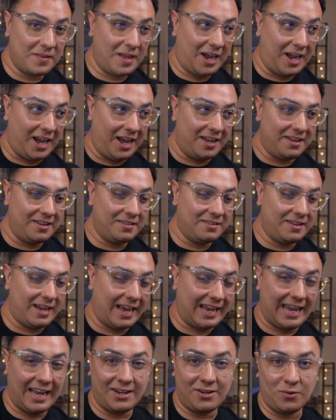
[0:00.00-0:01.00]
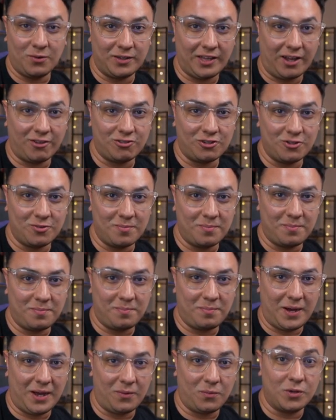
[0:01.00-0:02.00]
I can't do it without you,
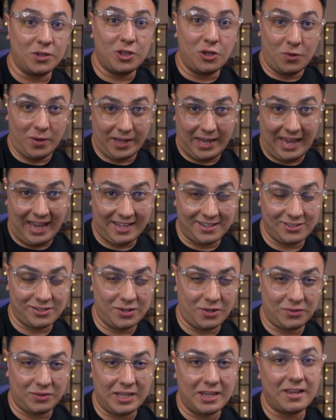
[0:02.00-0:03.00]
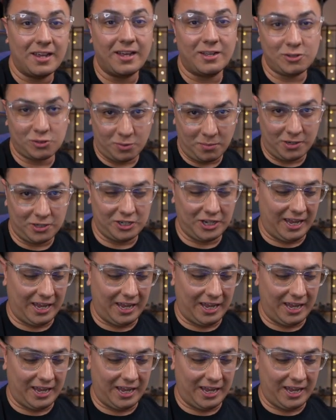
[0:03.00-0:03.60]
but with you I can. So thank you guys so much